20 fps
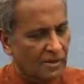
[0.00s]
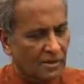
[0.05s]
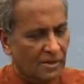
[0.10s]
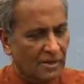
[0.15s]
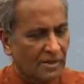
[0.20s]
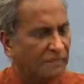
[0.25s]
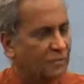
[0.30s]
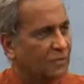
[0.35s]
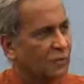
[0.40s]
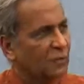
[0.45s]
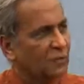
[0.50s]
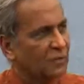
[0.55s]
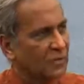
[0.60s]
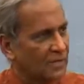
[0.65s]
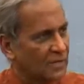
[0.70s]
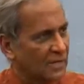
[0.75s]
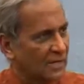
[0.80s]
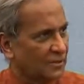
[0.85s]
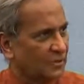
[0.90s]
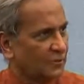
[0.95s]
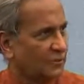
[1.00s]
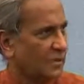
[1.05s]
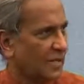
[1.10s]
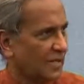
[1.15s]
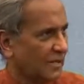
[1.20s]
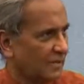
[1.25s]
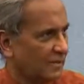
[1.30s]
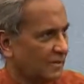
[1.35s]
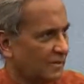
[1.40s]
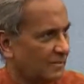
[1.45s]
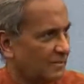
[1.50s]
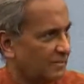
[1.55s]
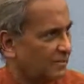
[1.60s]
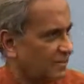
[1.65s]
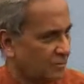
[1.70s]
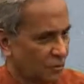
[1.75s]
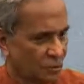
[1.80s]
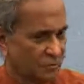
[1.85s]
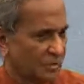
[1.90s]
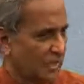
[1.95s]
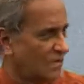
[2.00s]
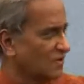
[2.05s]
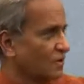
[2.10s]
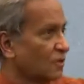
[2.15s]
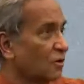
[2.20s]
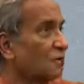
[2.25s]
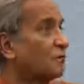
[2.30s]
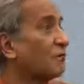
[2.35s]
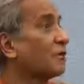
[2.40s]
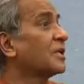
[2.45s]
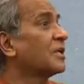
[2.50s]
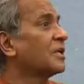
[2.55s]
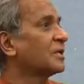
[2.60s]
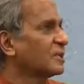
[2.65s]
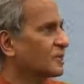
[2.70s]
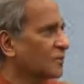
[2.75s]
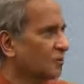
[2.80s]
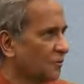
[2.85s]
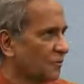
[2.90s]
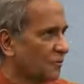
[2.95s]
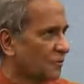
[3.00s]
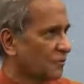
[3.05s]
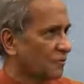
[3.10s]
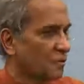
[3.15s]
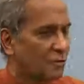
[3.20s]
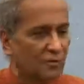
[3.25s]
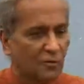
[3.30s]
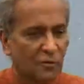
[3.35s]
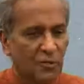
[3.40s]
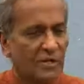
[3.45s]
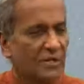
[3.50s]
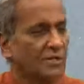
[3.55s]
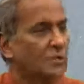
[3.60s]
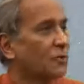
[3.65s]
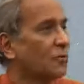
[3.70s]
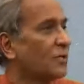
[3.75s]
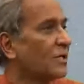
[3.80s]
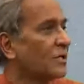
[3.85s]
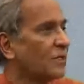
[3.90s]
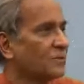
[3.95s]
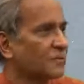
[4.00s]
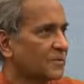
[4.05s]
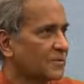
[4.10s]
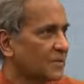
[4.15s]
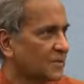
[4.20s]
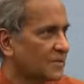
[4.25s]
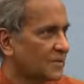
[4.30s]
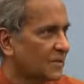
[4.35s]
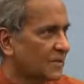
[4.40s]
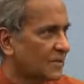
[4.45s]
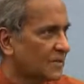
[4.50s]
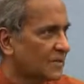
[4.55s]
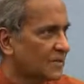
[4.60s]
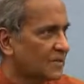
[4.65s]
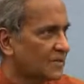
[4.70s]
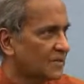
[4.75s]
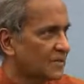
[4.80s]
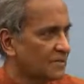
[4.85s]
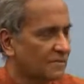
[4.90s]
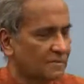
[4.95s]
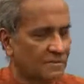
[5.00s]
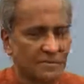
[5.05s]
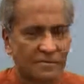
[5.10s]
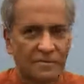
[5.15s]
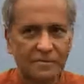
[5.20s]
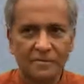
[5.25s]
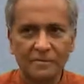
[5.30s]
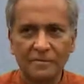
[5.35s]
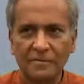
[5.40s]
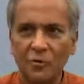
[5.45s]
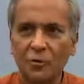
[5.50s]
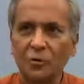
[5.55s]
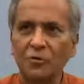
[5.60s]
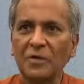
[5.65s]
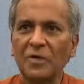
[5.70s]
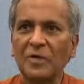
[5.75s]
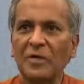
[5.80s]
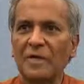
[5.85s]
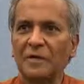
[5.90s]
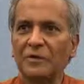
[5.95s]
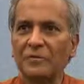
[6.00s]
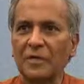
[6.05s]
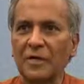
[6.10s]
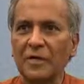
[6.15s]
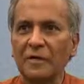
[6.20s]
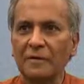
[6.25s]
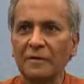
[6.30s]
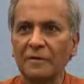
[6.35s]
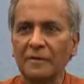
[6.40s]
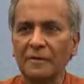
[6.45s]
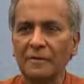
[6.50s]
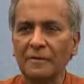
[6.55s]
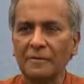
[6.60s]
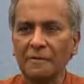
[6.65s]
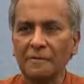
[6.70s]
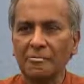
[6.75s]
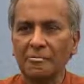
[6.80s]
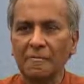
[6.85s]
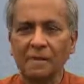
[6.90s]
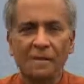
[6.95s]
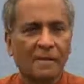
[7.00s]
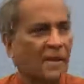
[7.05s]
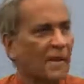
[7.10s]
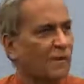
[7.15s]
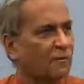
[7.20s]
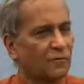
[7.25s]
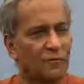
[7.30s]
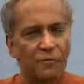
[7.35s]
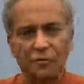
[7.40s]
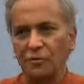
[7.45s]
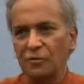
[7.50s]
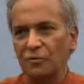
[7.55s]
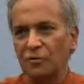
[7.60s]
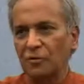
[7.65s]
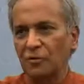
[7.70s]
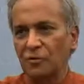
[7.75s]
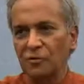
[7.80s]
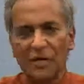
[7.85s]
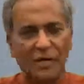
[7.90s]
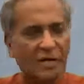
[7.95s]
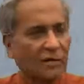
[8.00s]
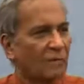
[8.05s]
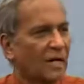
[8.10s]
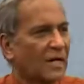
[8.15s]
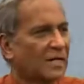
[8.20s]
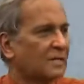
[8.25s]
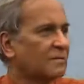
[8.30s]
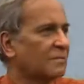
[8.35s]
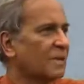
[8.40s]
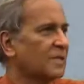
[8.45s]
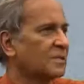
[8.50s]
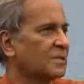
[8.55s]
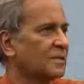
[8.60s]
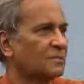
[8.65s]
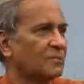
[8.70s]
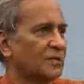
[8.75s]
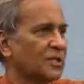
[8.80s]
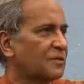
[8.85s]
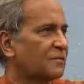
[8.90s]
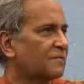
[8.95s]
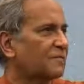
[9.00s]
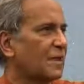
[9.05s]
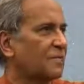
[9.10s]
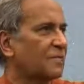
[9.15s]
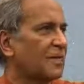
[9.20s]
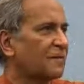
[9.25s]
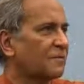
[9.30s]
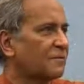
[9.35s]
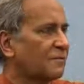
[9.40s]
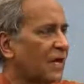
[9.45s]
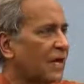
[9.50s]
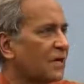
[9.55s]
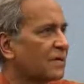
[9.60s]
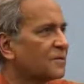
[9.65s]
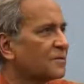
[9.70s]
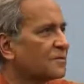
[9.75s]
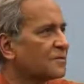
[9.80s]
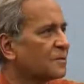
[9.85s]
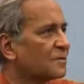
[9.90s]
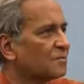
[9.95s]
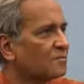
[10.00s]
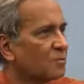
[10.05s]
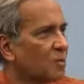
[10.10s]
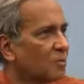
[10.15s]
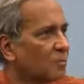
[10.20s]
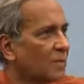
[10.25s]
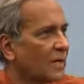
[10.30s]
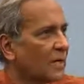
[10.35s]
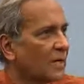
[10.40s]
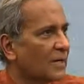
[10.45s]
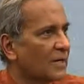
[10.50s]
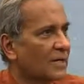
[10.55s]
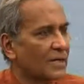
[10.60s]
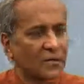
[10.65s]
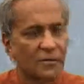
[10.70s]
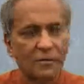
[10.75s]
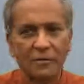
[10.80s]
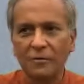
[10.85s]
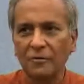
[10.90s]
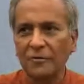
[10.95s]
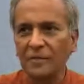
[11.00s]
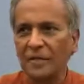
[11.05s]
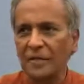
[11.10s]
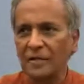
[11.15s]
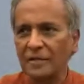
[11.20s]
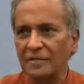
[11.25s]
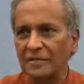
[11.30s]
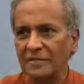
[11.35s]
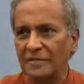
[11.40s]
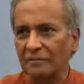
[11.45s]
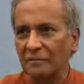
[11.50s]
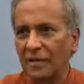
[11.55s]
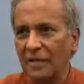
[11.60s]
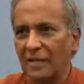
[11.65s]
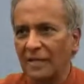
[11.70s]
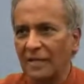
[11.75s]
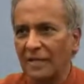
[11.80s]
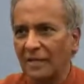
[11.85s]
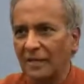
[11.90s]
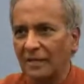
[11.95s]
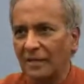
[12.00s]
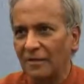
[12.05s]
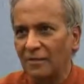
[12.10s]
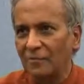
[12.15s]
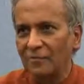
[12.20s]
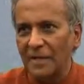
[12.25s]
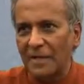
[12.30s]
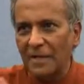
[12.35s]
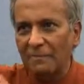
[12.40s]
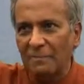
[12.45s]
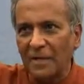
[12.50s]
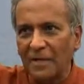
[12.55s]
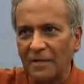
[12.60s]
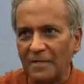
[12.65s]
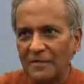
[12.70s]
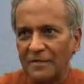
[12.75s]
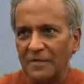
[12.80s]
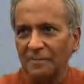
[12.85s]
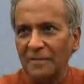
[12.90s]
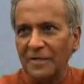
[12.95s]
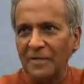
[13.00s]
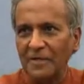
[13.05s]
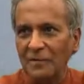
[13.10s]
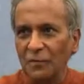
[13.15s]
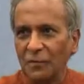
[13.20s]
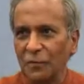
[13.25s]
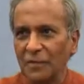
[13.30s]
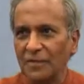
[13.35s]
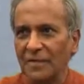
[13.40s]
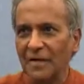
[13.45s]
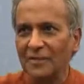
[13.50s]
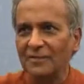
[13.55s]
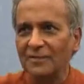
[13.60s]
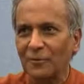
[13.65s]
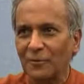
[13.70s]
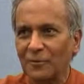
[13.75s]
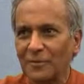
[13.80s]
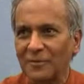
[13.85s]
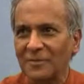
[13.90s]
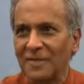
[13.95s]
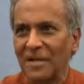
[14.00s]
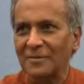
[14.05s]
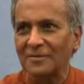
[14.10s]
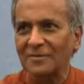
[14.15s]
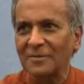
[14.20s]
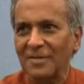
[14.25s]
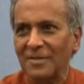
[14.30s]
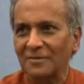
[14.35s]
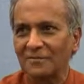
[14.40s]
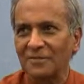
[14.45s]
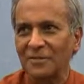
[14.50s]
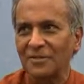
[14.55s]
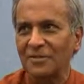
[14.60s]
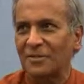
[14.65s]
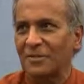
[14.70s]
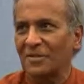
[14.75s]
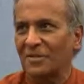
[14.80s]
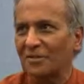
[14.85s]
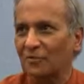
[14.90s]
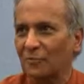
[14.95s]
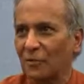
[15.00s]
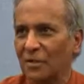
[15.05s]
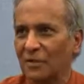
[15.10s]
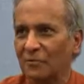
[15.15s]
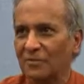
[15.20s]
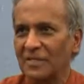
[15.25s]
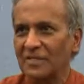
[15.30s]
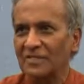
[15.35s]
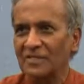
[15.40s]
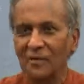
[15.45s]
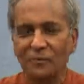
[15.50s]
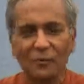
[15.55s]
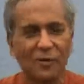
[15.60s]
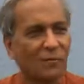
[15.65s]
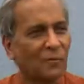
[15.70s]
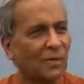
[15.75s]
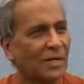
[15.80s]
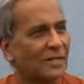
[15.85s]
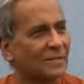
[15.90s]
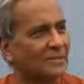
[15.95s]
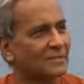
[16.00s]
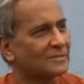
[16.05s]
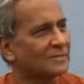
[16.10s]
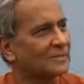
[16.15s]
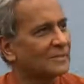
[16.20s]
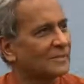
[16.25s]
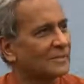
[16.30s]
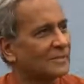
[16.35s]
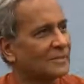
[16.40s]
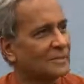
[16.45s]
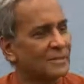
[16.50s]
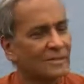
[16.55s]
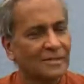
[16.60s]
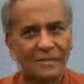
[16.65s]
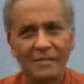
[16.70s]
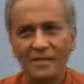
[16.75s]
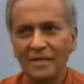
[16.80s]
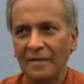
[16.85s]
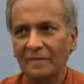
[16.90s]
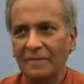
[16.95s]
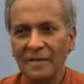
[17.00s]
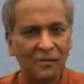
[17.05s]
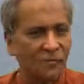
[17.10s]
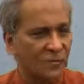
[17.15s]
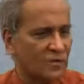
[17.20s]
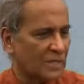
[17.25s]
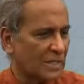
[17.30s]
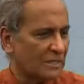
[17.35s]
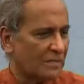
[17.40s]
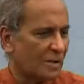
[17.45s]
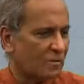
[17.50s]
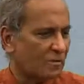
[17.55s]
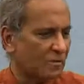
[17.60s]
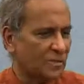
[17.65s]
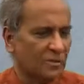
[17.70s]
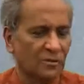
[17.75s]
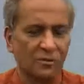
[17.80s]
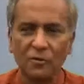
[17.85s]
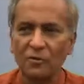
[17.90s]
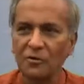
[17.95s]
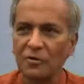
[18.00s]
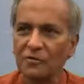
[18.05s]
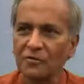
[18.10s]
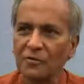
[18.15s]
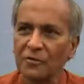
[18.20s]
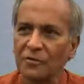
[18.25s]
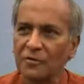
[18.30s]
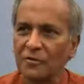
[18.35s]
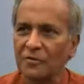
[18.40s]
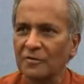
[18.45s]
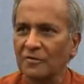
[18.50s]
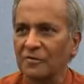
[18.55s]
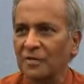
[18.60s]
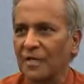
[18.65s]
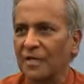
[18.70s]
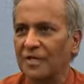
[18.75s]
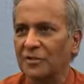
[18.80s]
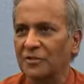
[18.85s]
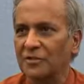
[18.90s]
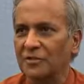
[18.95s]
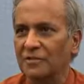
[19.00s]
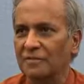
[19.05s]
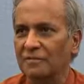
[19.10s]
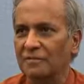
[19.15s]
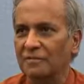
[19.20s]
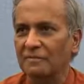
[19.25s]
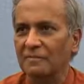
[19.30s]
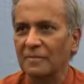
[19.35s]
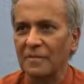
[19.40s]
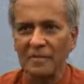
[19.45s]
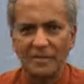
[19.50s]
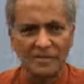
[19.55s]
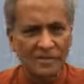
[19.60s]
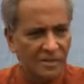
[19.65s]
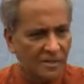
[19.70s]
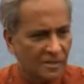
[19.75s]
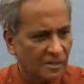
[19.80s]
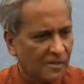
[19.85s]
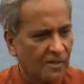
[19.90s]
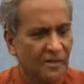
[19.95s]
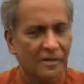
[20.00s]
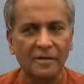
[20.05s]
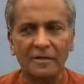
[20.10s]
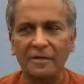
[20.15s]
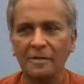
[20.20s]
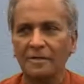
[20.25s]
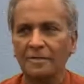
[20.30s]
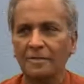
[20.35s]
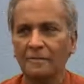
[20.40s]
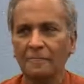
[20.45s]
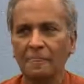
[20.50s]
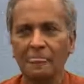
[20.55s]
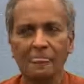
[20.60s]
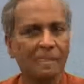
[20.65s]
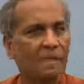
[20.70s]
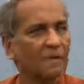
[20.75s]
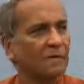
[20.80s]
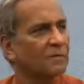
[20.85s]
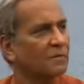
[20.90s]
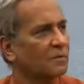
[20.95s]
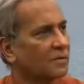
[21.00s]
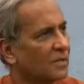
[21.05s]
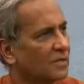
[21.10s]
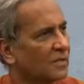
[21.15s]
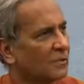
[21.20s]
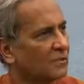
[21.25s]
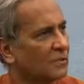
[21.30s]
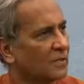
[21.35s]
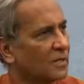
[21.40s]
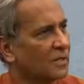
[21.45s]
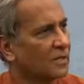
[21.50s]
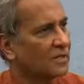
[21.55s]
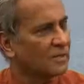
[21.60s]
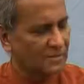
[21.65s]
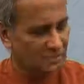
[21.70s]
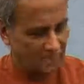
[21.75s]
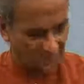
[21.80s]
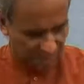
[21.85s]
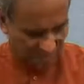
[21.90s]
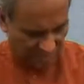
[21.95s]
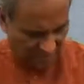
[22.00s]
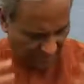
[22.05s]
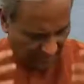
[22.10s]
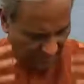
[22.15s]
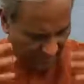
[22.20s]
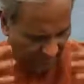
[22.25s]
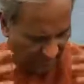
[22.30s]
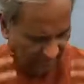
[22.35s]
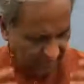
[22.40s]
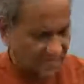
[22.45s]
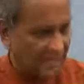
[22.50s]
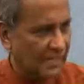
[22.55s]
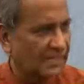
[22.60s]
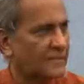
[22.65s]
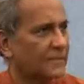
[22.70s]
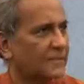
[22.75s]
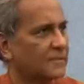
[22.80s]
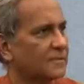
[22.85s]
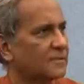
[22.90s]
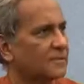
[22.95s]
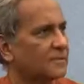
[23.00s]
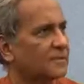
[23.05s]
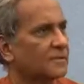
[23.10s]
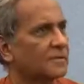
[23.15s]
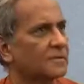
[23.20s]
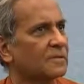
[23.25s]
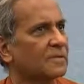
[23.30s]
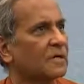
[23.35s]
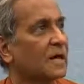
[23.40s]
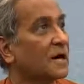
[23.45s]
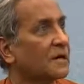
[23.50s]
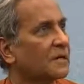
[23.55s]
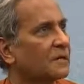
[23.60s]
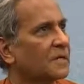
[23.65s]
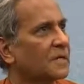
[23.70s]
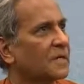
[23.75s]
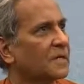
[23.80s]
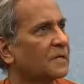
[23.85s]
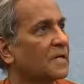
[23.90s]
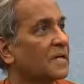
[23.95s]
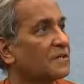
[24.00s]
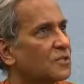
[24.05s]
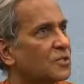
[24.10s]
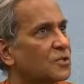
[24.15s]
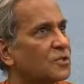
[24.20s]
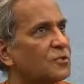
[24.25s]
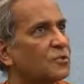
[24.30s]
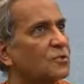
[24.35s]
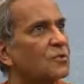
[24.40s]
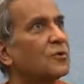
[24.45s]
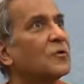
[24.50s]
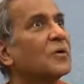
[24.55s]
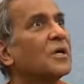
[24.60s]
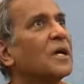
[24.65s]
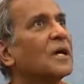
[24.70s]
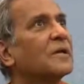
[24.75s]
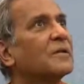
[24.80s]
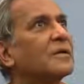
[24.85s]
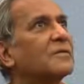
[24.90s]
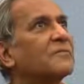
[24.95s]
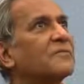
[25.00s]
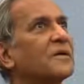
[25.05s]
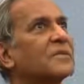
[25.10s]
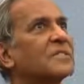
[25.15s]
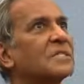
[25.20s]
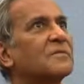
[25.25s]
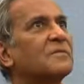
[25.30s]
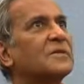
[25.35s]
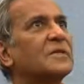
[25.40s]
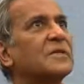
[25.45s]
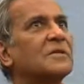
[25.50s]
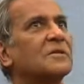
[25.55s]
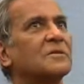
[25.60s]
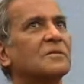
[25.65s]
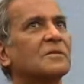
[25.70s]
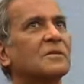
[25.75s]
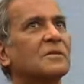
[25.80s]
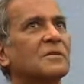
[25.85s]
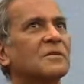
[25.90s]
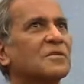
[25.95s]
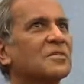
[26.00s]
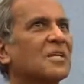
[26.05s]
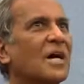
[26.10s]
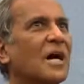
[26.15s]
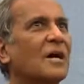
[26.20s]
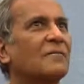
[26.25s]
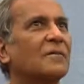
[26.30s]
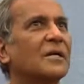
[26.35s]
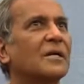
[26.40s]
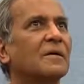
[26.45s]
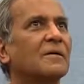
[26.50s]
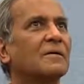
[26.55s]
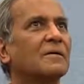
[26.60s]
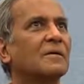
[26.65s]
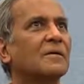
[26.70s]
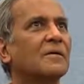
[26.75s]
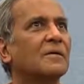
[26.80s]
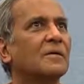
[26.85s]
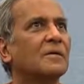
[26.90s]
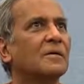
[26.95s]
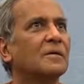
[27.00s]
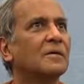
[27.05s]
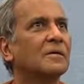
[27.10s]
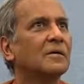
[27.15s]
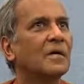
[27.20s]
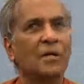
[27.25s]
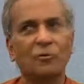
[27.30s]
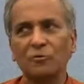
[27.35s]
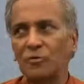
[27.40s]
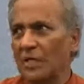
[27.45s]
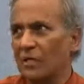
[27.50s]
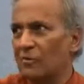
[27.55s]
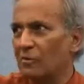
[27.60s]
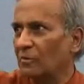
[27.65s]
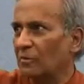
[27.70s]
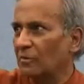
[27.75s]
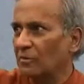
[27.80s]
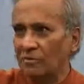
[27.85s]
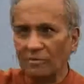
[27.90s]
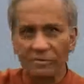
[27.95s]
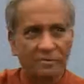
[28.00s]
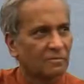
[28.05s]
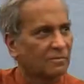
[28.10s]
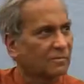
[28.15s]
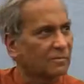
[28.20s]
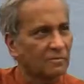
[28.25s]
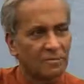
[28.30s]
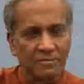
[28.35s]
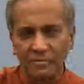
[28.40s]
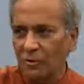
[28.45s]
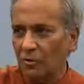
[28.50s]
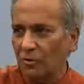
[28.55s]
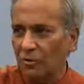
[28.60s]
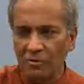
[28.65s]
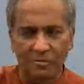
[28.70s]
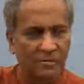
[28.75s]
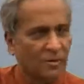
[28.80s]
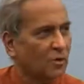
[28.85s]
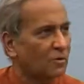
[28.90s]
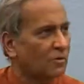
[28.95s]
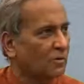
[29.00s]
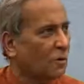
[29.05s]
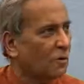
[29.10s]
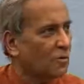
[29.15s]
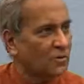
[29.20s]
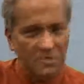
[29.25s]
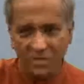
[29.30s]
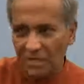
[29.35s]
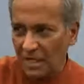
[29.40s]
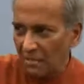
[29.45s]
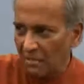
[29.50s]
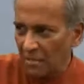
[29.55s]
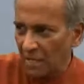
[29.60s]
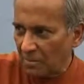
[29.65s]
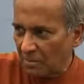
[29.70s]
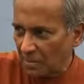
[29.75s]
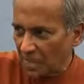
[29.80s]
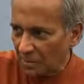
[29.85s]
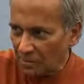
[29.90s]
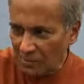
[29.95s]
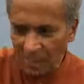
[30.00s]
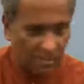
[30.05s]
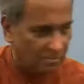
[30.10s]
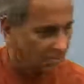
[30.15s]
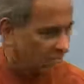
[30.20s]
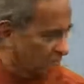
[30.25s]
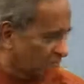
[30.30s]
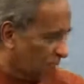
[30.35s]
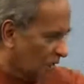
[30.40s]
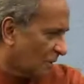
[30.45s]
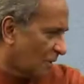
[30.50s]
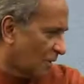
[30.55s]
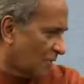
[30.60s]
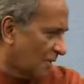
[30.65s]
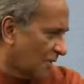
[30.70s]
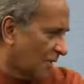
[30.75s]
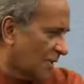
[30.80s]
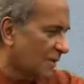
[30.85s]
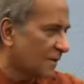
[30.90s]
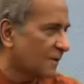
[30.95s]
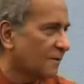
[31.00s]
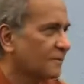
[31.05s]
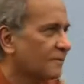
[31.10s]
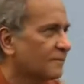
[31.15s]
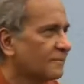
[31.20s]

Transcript: If you go to India today, look, there is no foreigners ruling us for 60 years. Go to India today, and of course, you are invited by some rich family friends in Mumbai, and you go there and there's a wedding and you participate in kurtas and all this dancing and feasting and going on, things are going well. And then you step out of the door of your relation and there's a little girl, 3-year-old girl, standing in tatters, hungry, destitute, looking at the festivities, starving. And you tell your host, come, what about her?